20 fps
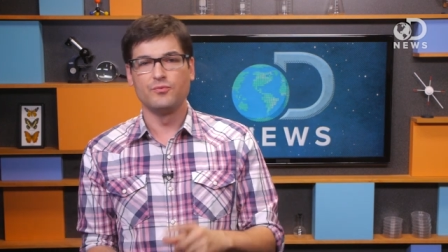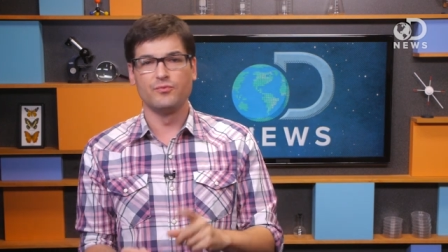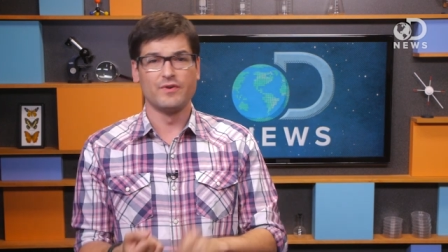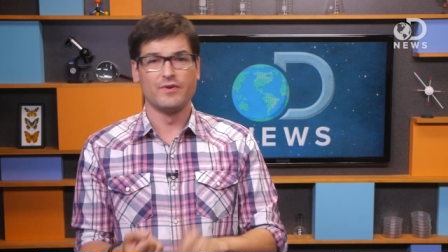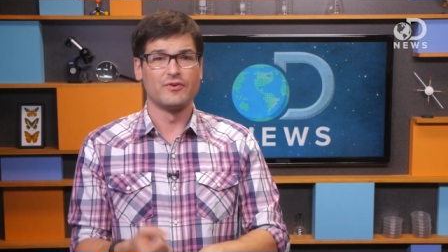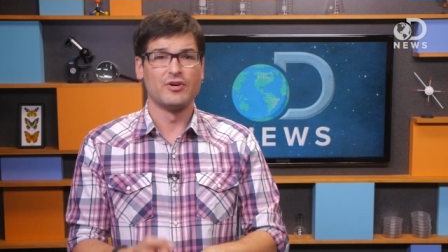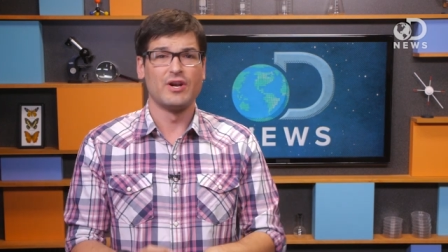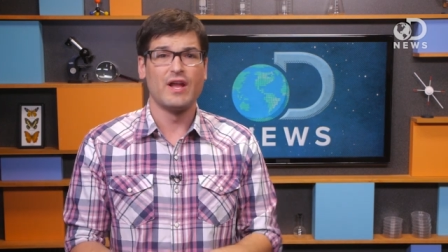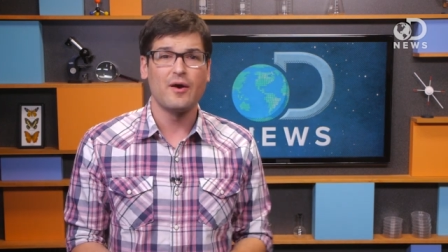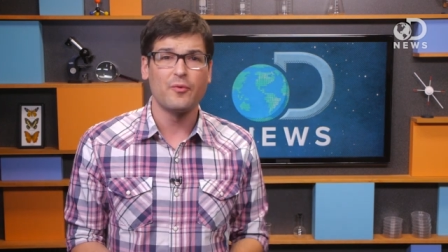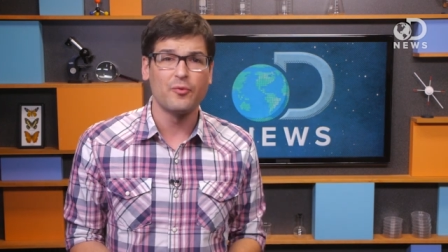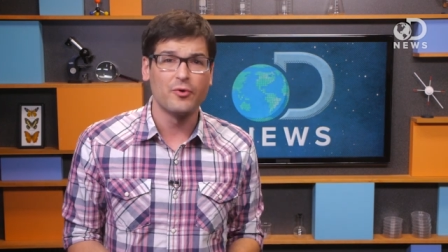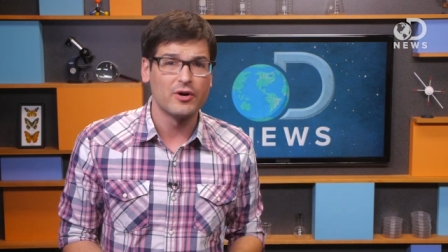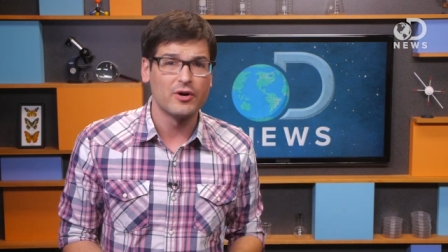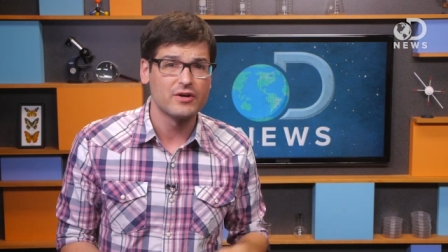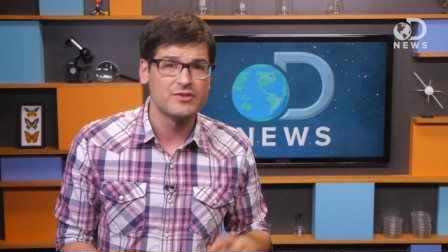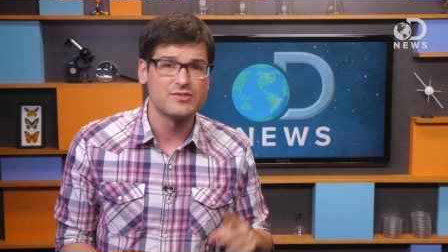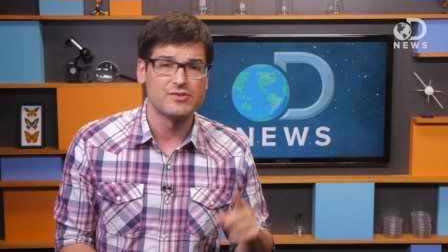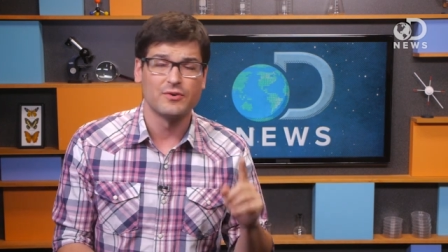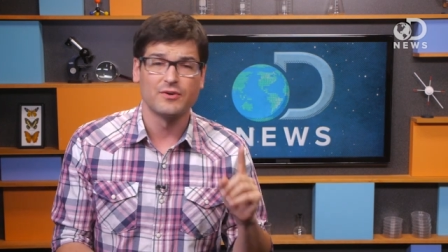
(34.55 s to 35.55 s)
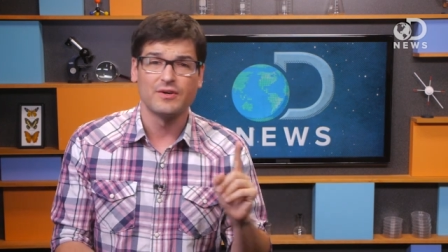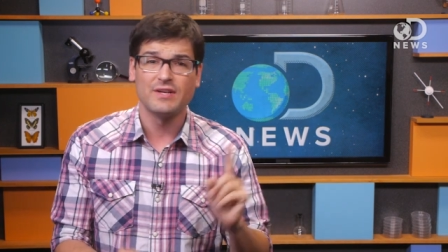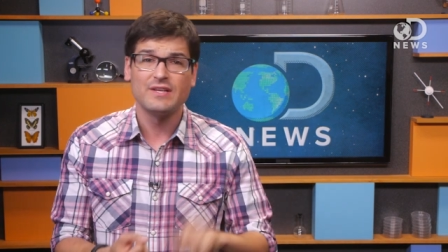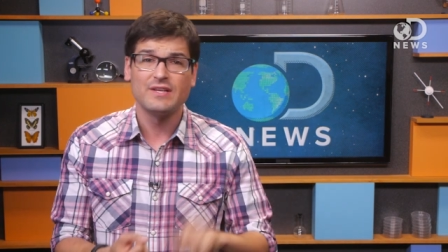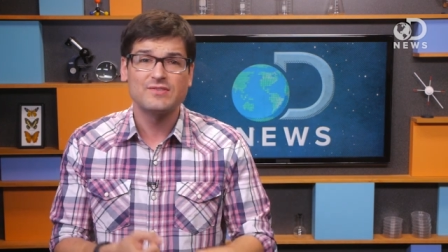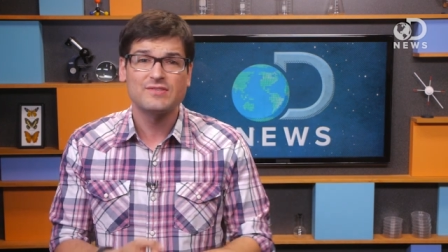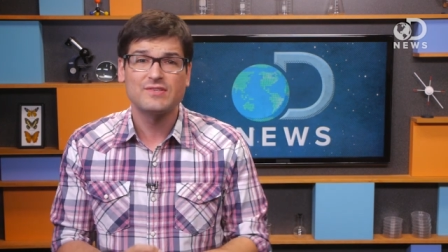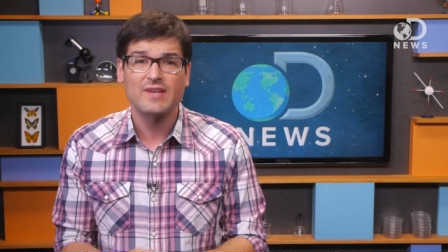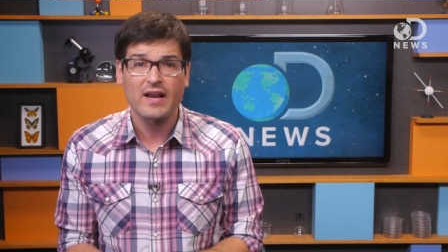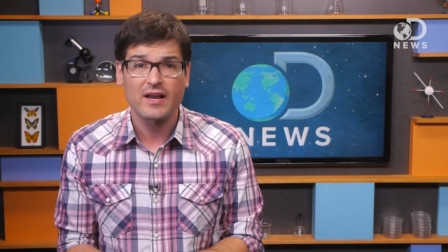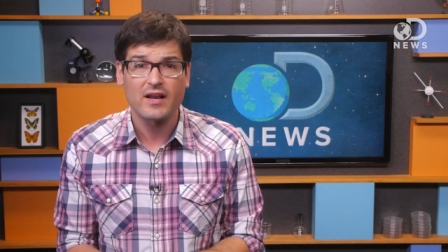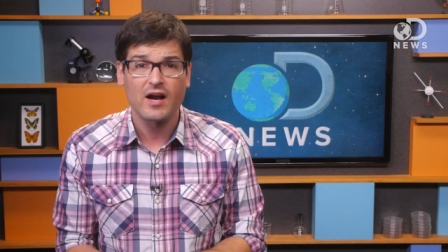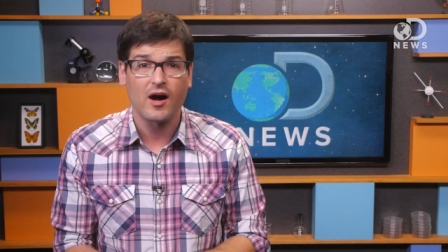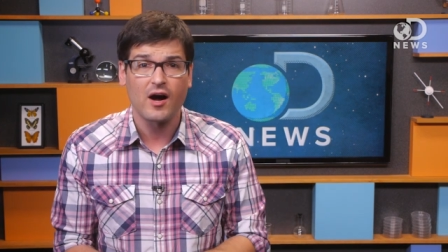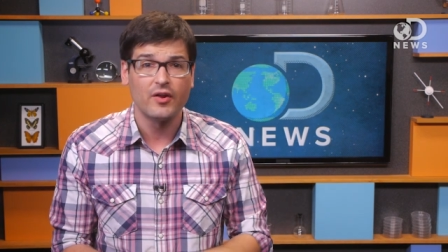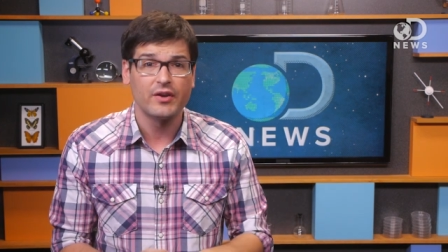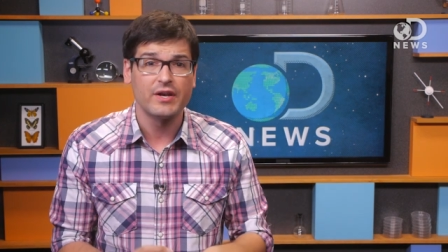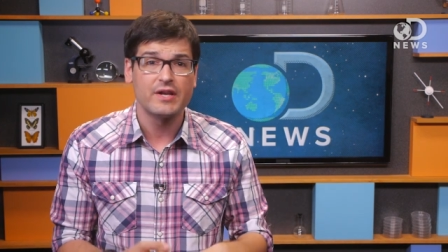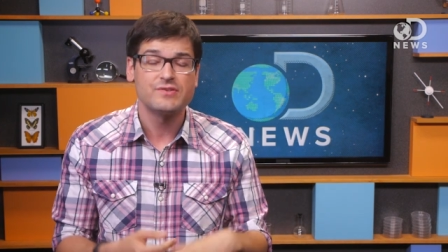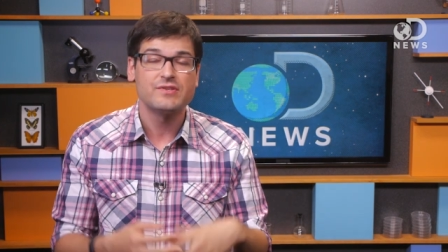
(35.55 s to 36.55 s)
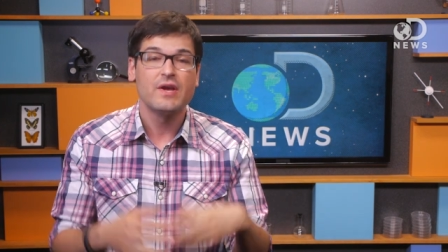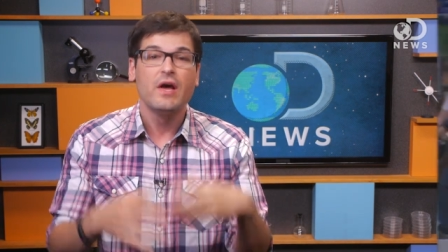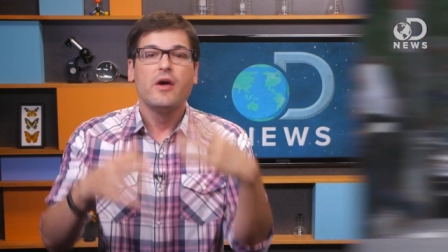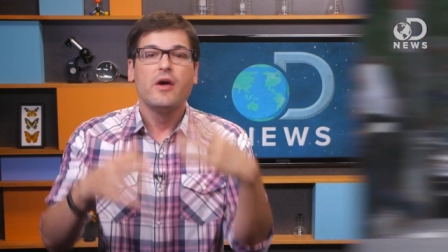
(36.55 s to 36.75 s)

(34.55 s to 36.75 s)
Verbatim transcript: river networks or insect colonies.